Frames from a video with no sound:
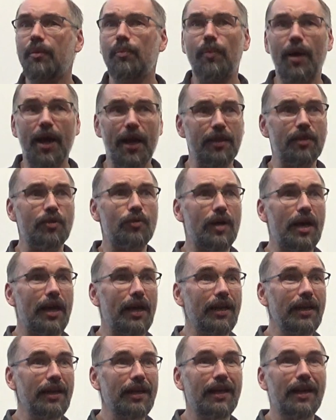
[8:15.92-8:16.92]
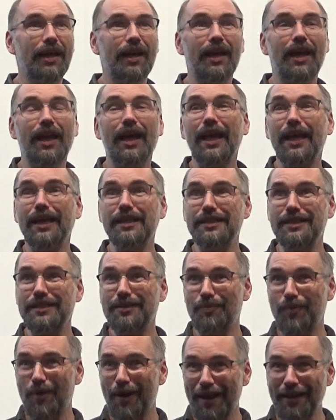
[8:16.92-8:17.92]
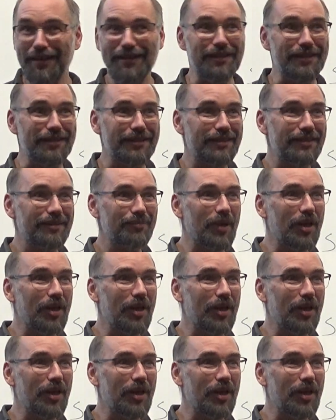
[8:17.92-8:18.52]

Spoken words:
by the way, is to practice,